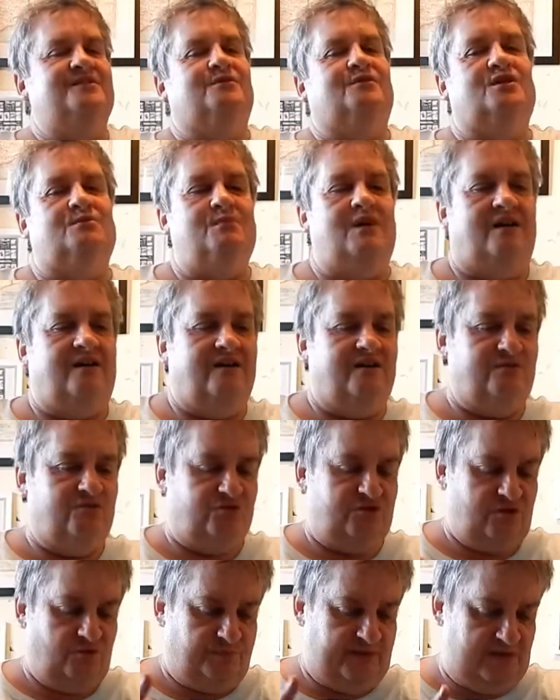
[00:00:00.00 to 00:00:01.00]
Anyway,
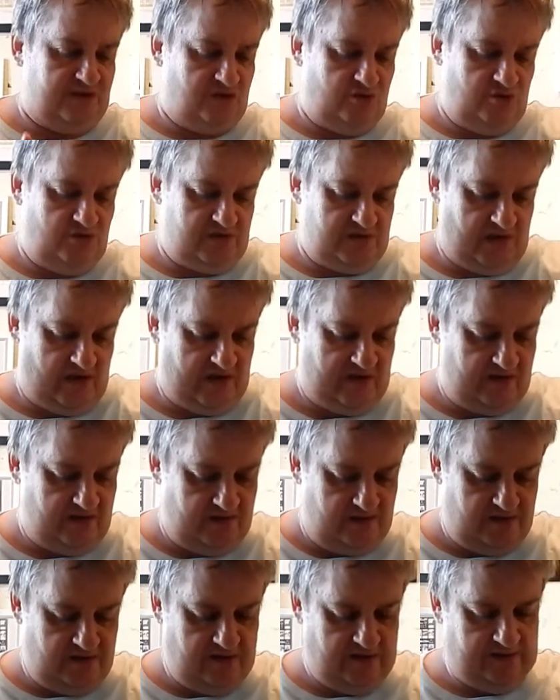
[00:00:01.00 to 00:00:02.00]
until tomorrow, which will
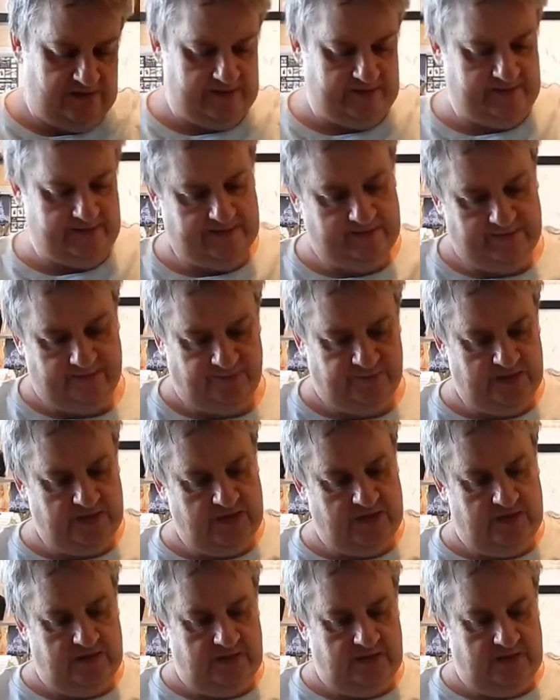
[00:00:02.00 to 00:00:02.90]
be Tuesday,